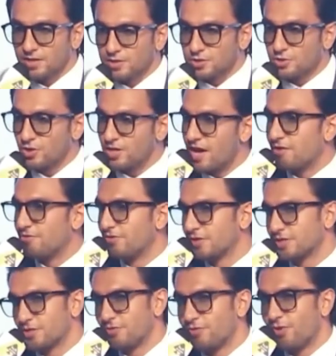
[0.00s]
So yeah,
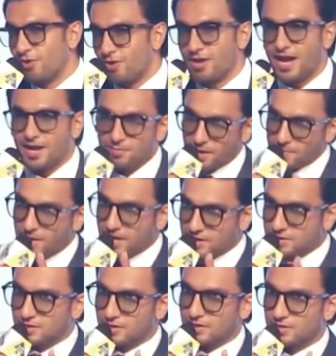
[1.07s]
first of all, and my
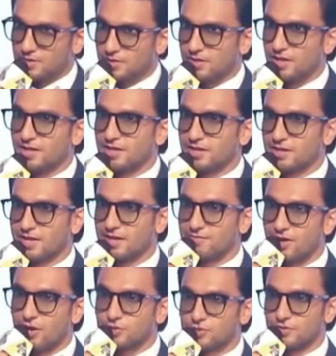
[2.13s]
manager can
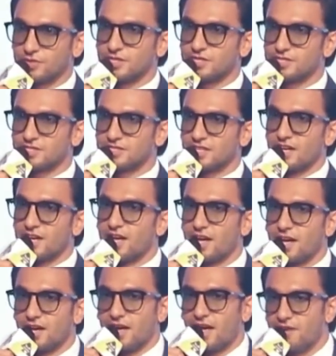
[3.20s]
vouch for this,
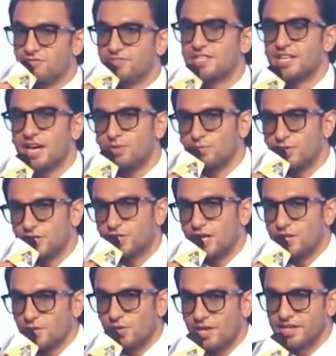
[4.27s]
every time we're
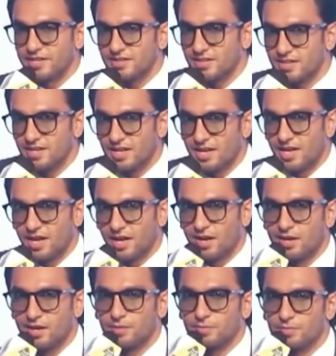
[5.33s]
scheduling,
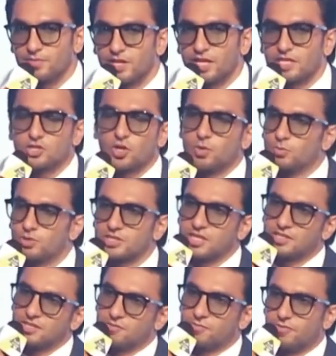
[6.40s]
it's almost
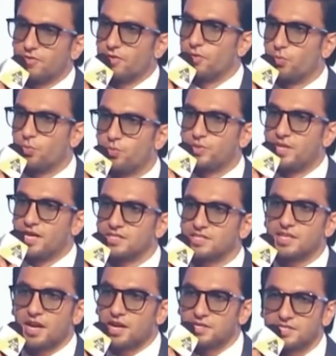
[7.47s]
as if there is
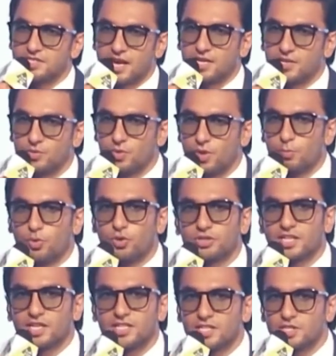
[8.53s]
an understanding we're
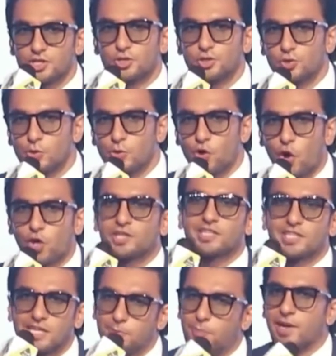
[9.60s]
both conditioned to
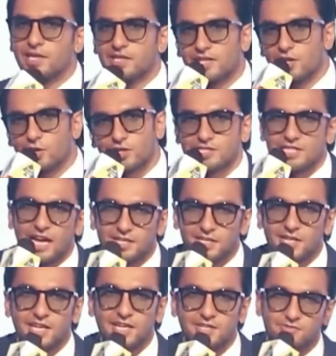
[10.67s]
not keep anything on a
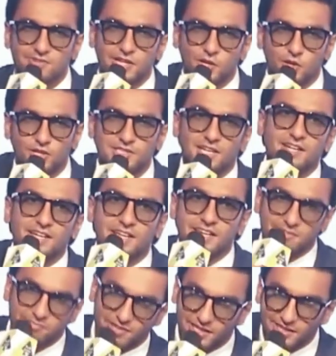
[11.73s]
Saturday evening or a Sunday
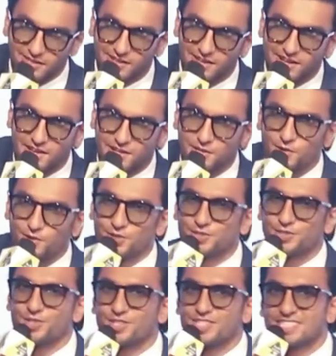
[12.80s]
evening. You know,
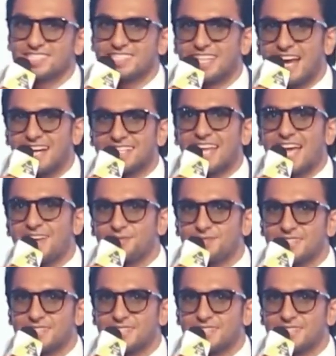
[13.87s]
that time